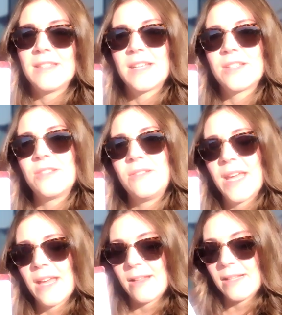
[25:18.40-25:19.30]
that
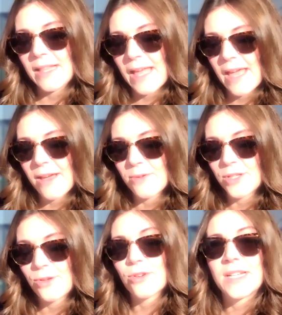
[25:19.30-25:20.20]
you allow
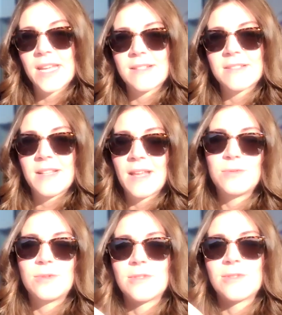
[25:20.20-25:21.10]
your next
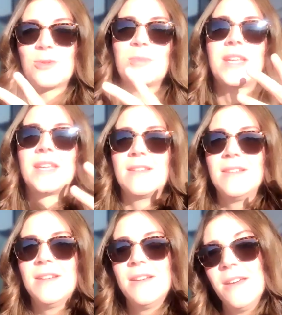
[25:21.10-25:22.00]
level to be
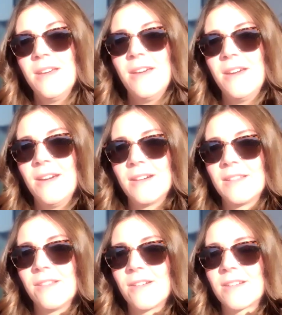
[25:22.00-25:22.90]

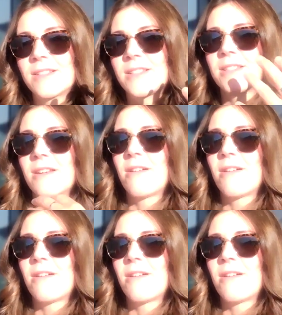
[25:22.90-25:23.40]
unlocked.